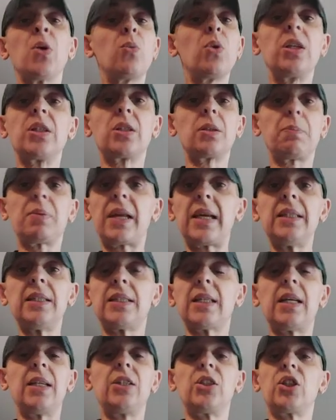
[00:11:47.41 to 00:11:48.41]
Whereas the
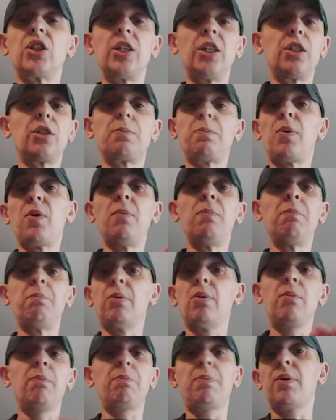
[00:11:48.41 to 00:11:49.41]
PlayStation, it's boom,
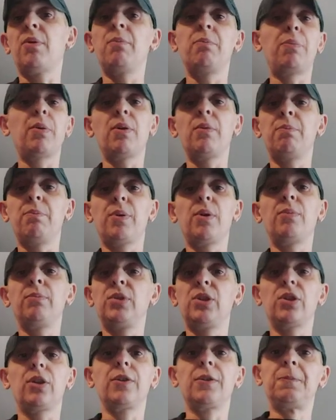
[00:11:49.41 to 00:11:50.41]
boom, boom, boom,
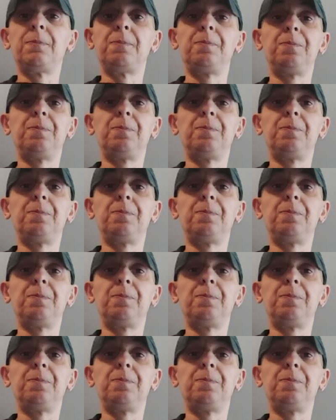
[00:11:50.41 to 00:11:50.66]
boom, done.